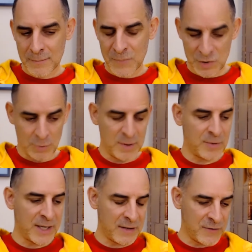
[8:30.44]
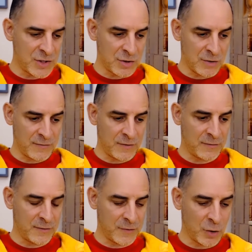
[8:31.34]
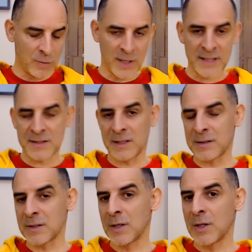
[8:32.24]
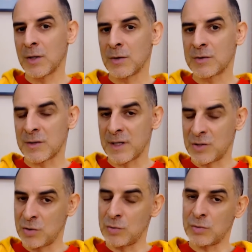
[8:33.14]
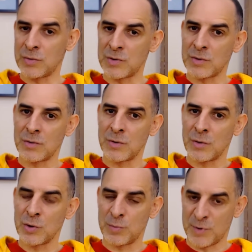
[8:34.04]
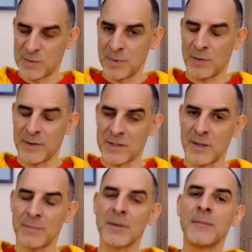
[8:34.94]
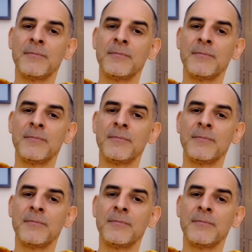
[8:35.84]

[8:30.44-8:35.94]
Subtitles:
Some people get a vision of a horrible accident, so they choose to postpone the trip.